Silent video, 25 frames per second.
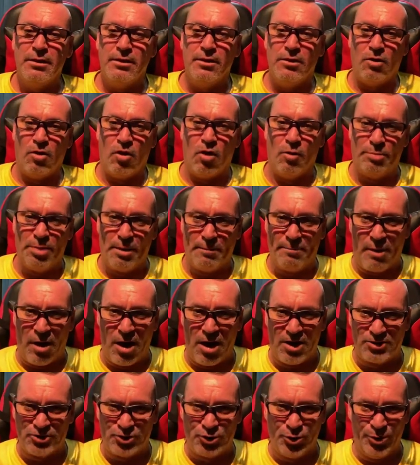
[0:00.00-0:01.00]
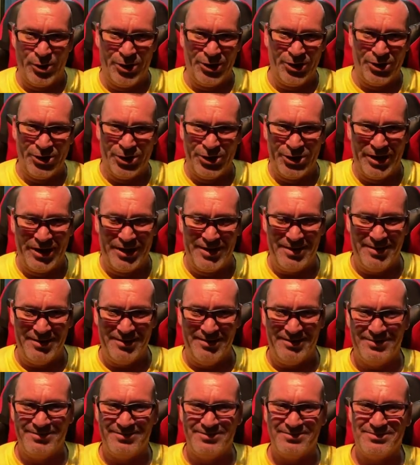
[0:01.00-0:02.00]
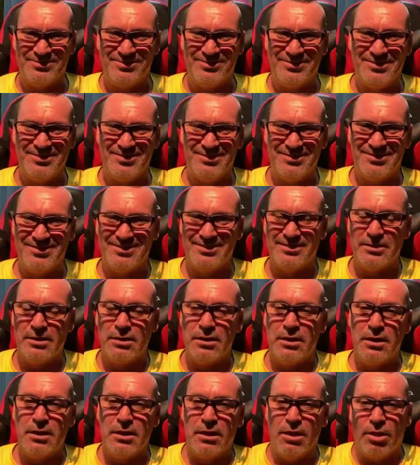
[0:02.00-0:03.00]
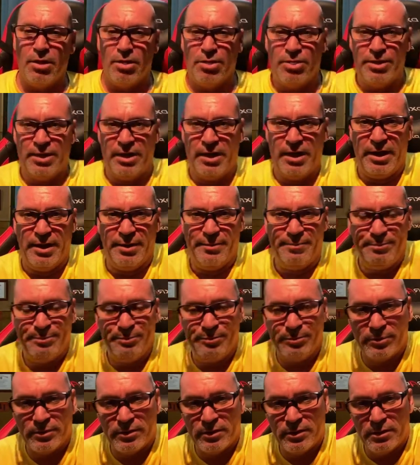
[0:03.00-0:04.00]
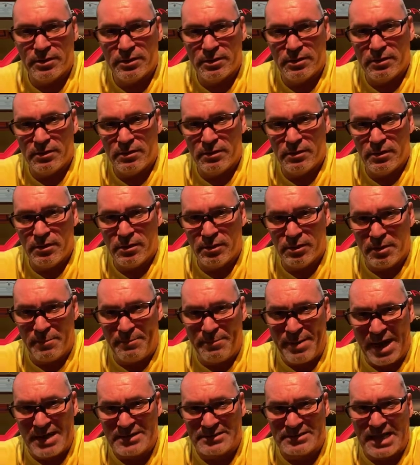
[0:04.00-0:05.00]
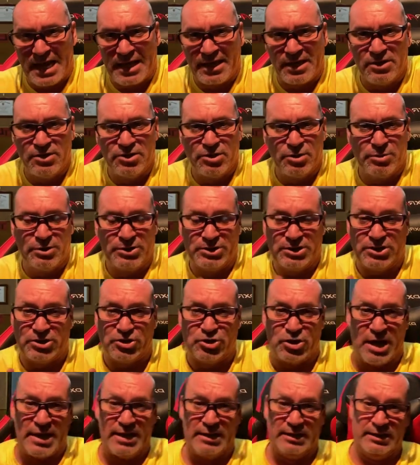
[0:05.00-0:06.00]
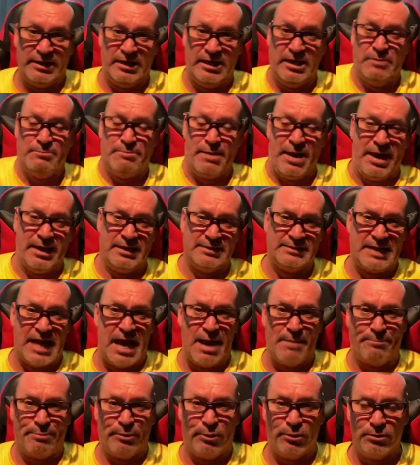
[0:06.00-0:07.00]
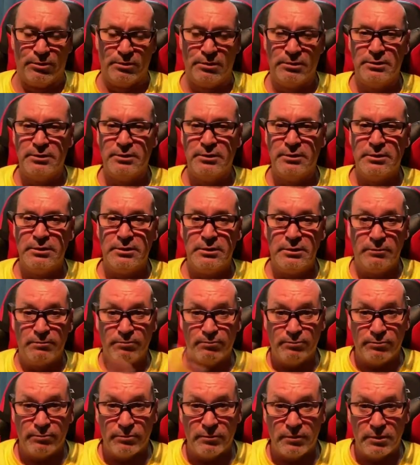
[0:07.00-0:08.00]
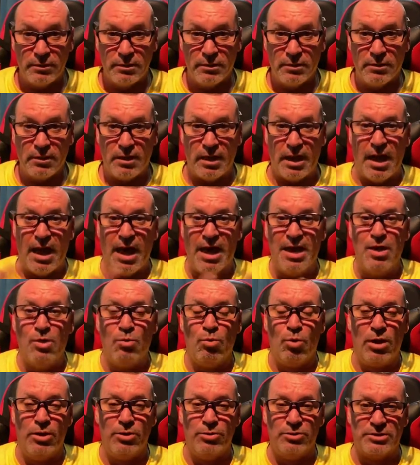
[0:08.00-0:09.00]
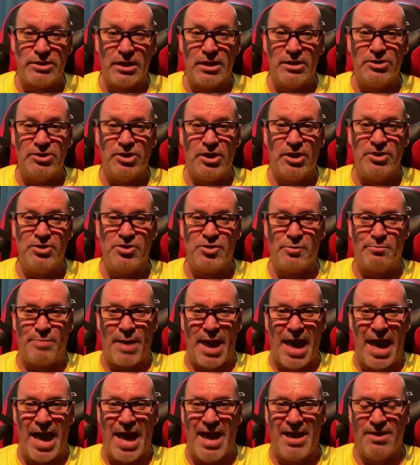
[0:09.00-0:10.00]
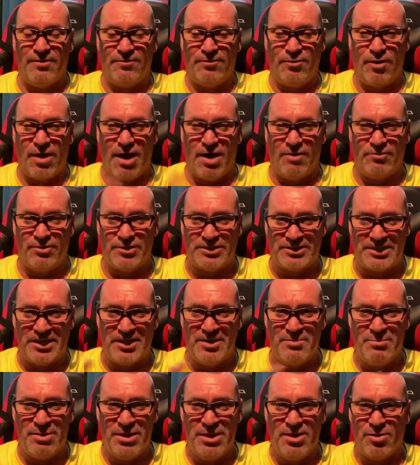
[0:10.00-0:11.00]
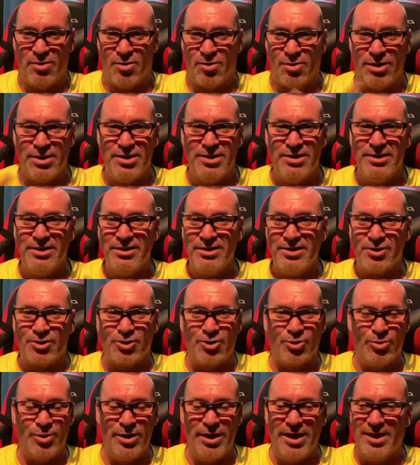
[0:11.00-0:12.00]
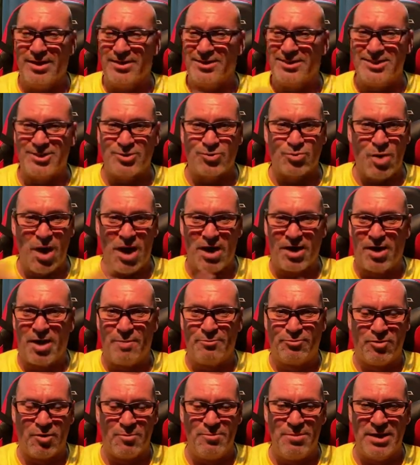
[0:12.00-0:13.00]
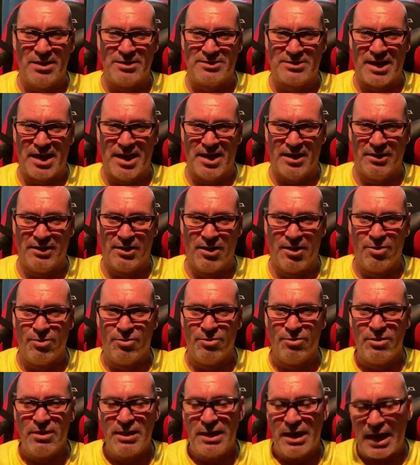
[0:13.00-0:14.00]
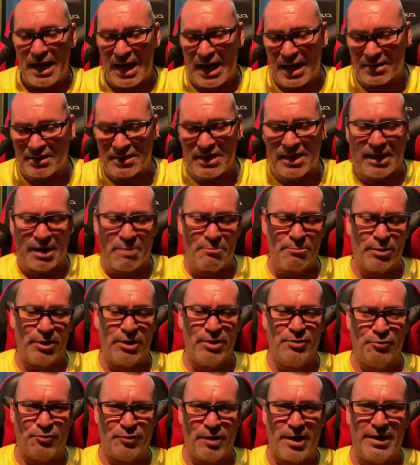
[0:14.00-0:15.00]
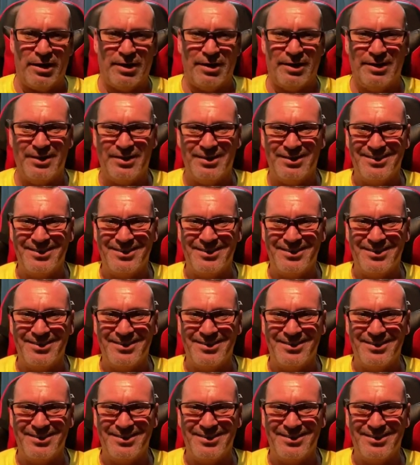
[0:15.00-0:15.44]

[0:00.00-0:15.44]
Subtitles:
Hope the bar's doing good. The best I can do is just try to lead by example. Anyone who's in Japan, if you ever see me, or in Korea, just walk up to me and say hello. I think I'm pretty friendly.